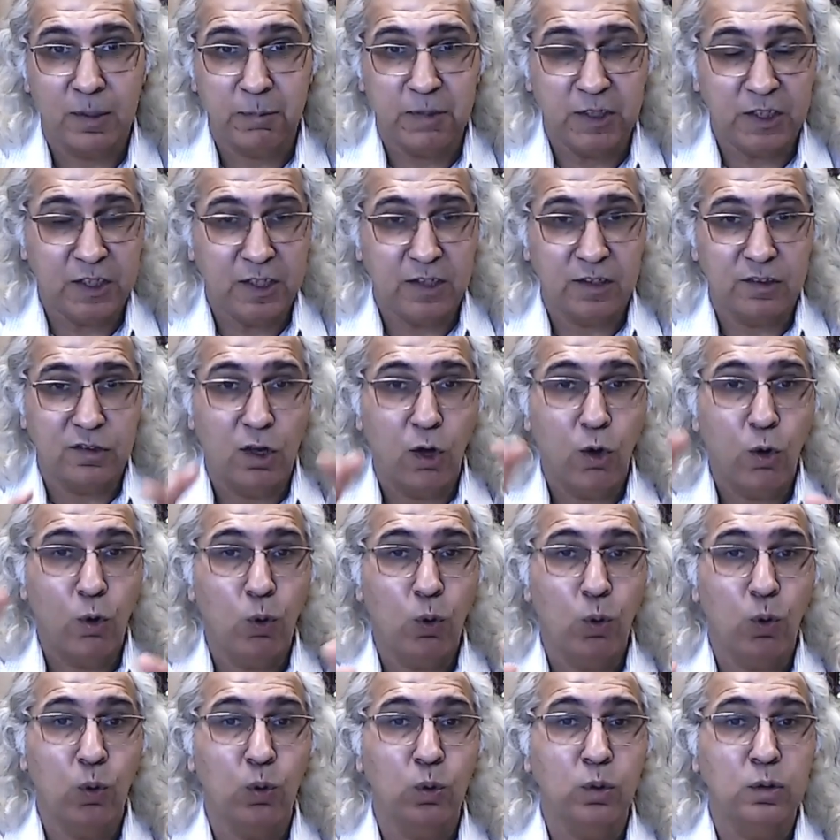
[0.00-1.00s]
I mean, there is a
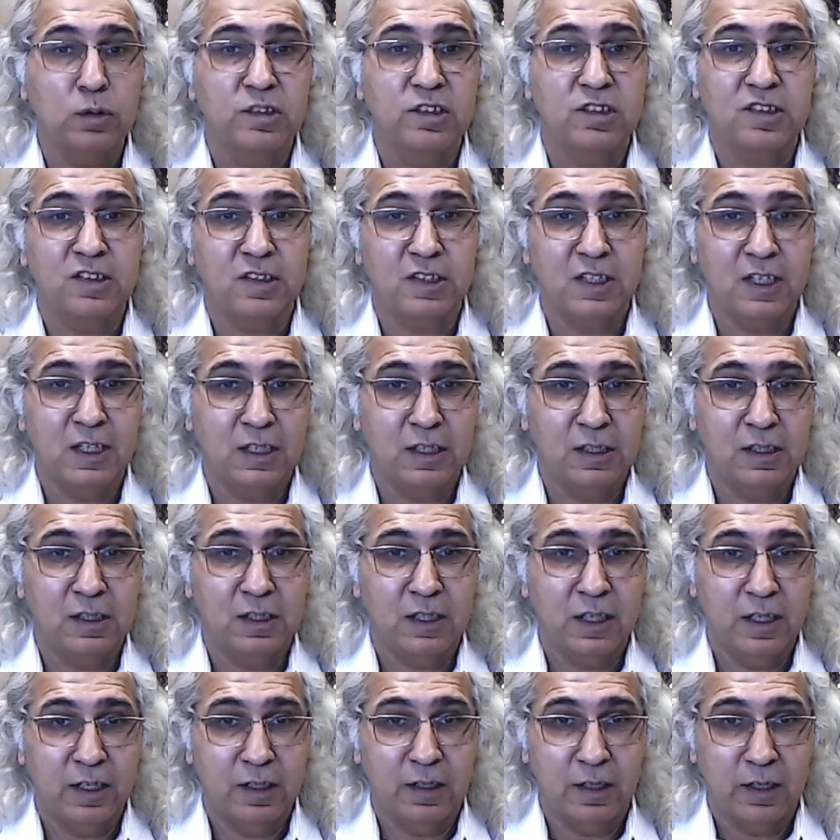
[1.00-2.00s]
whole scene
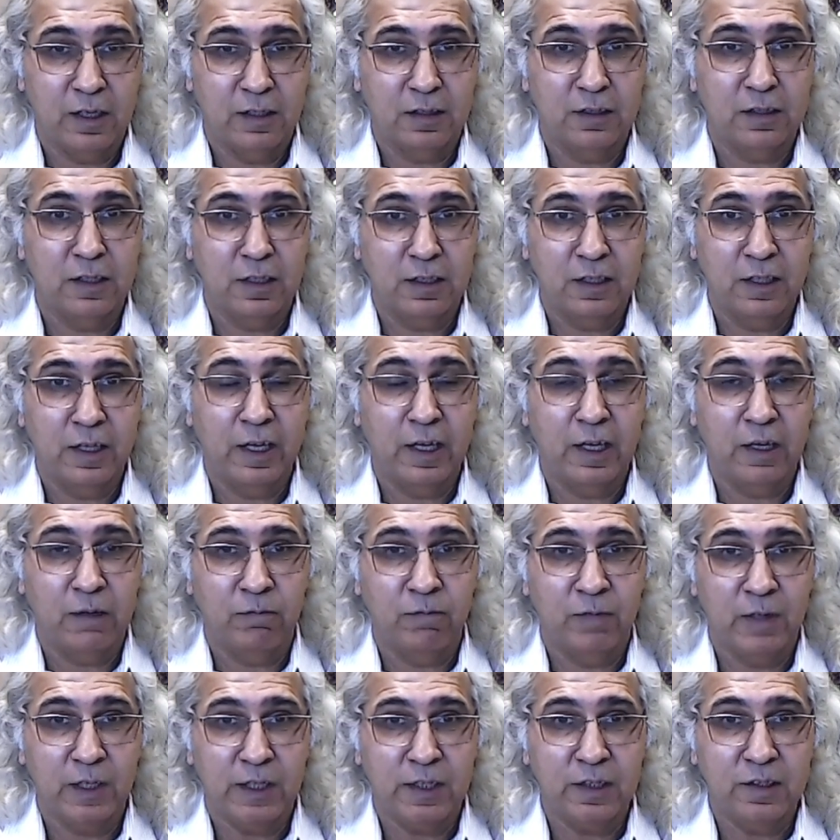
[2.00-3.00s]
there in the
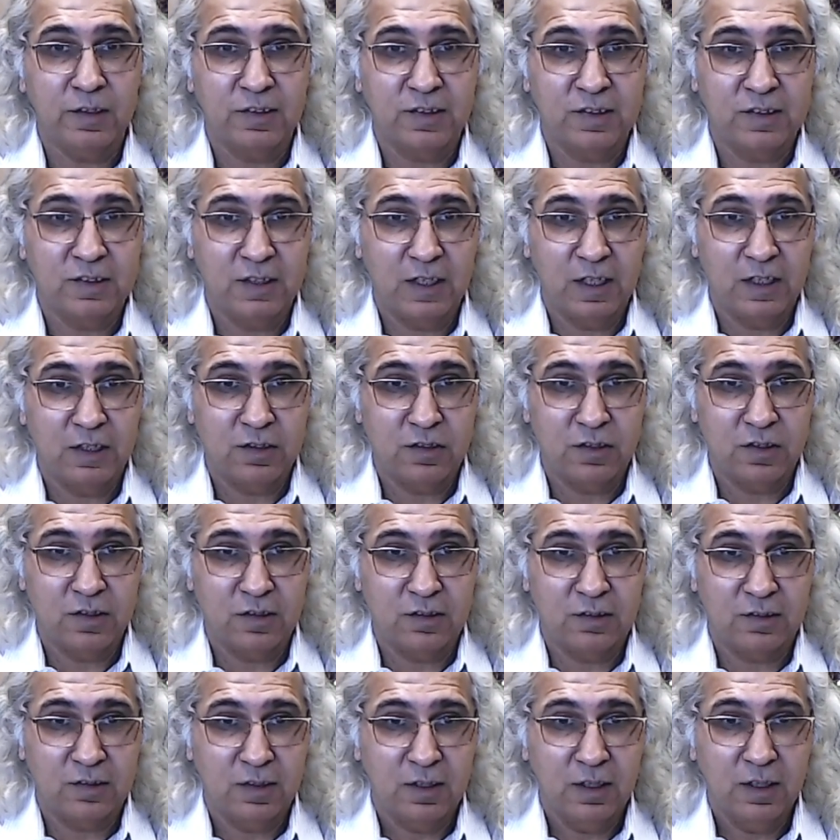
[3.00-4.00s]
cave where he
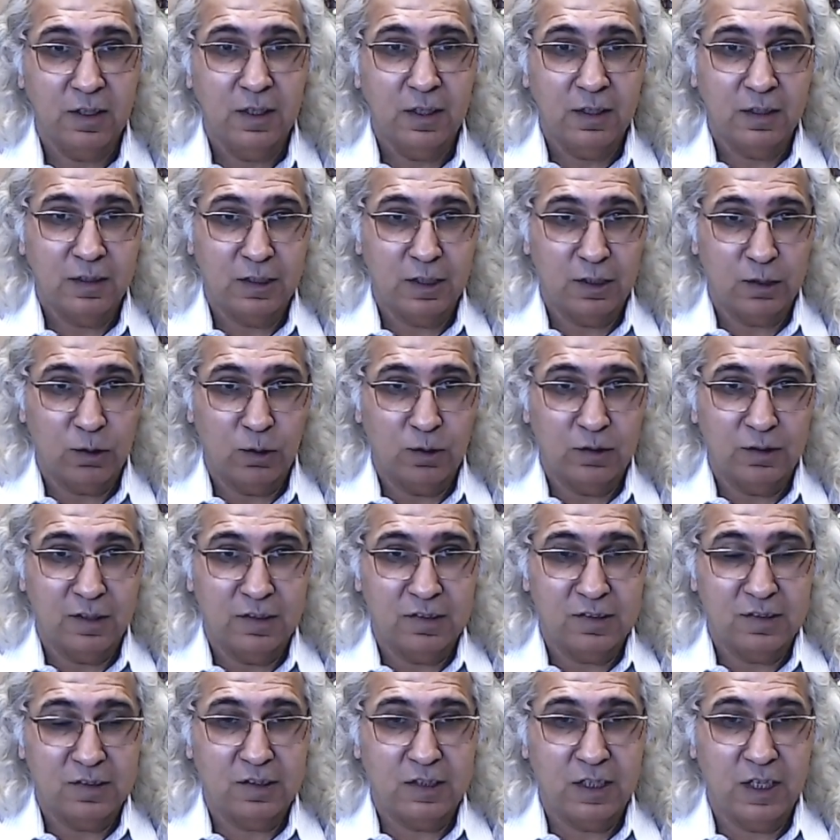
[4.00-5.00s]
stages that on the
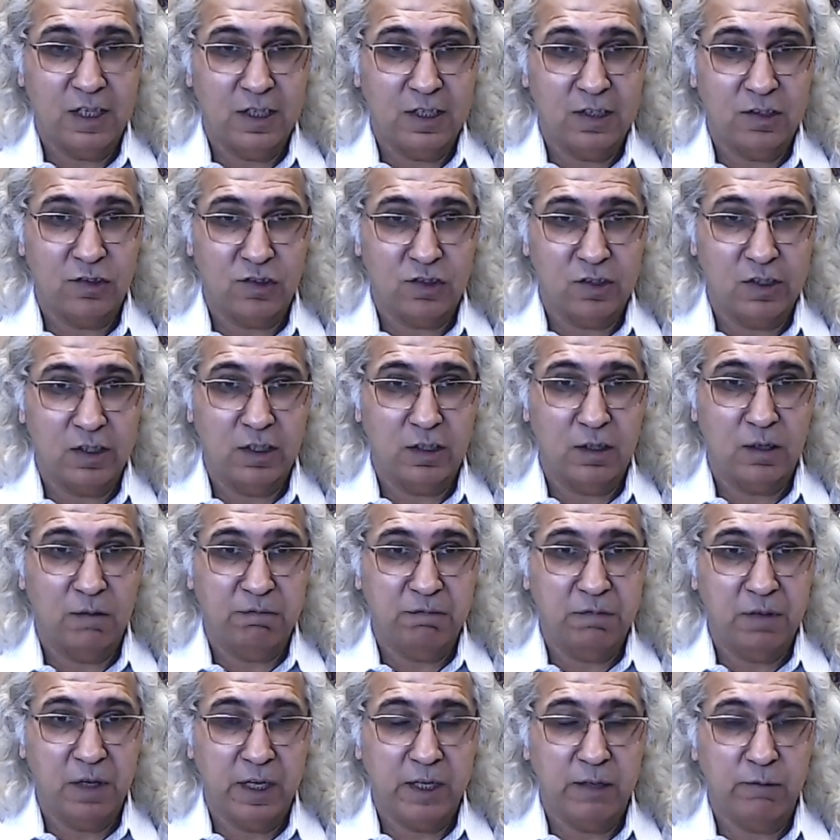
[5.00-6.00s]
stage there are
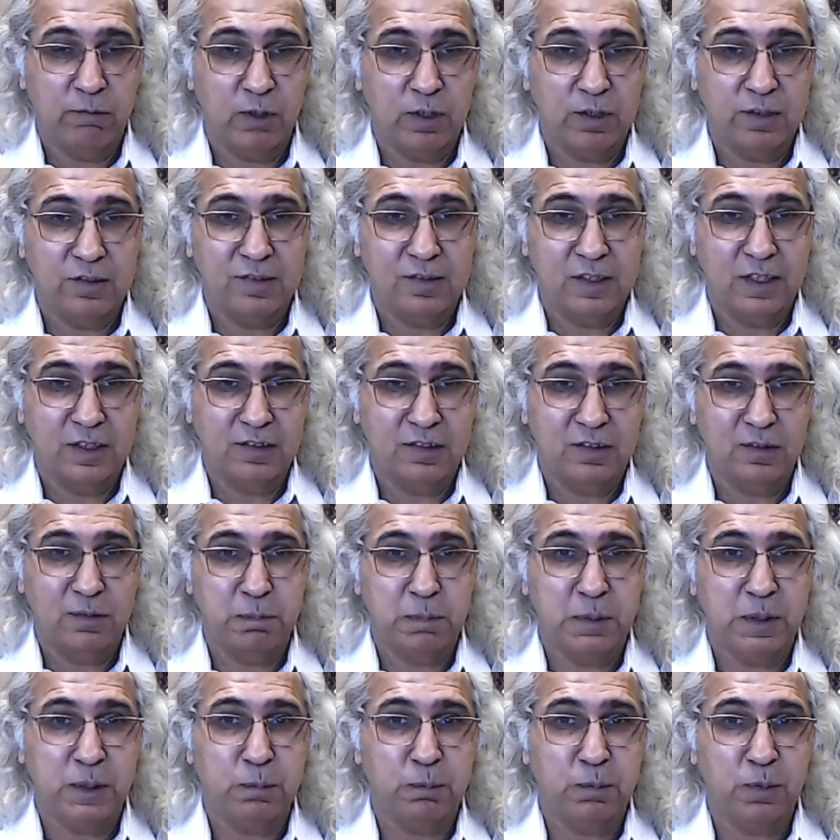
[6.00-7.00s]
5 or 6 people